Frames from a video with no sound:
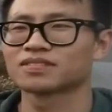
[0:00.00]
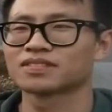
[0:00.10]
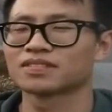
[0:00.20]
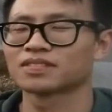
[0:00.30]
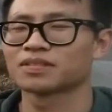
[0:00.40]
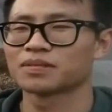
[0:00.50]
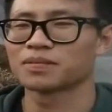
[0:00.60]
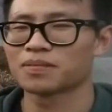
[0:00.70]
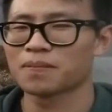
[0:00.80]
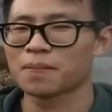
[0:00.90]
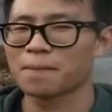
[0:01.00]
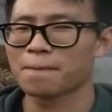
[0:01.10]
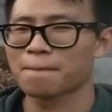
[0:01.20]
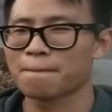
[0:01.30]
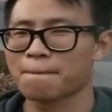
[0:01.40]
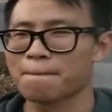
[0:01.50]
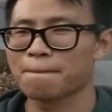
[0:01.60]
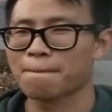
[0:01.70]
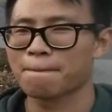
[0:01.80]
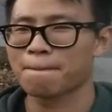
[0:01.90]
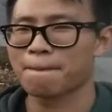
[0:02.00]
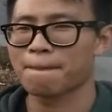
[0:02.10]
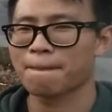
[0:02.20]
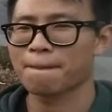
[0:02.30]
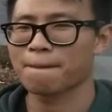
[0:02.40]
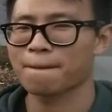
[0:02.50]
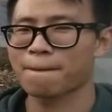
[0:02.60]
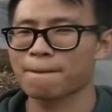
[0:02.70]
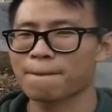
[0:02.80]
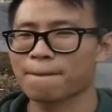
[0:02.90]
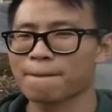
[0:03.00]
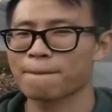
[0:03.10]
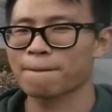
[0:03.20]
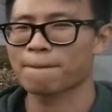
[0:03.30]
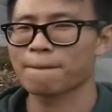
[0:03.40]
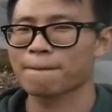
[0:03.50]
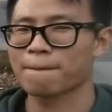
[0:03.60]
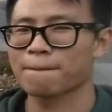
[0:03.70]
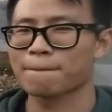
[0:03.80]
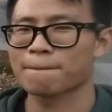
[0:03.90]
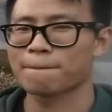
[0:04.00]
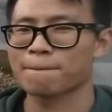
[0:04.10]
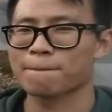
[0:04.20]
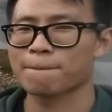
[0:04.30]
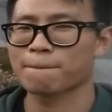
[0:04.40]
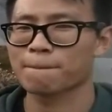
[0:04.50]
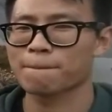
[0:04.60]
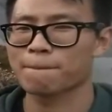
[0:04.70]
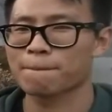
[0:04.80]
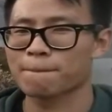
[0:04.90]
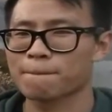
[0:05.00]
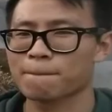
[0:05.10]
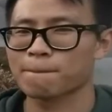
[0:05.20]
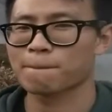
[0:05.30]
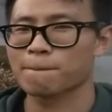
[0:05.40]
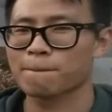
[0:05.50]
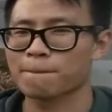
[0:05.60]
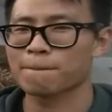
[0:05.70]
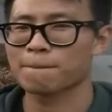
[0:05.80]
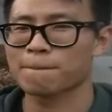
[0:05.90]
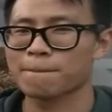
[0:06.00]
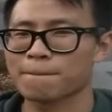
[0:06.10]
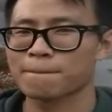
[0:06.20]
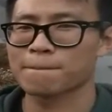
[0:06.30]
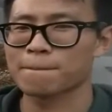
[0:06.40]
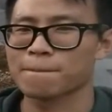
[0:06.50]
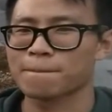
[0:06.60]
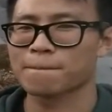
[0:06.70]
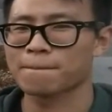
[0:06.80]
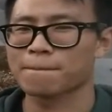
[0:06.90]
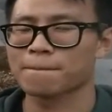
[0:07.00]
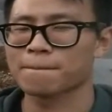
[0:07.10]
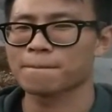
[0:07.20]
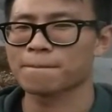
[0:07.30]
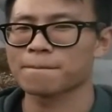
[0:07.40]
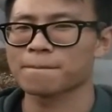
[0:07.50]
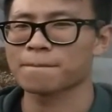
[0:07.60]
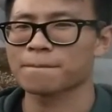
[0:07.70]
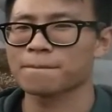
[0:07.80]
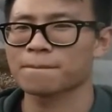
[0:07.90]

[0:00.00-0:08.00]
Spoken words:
This person isn't speaking.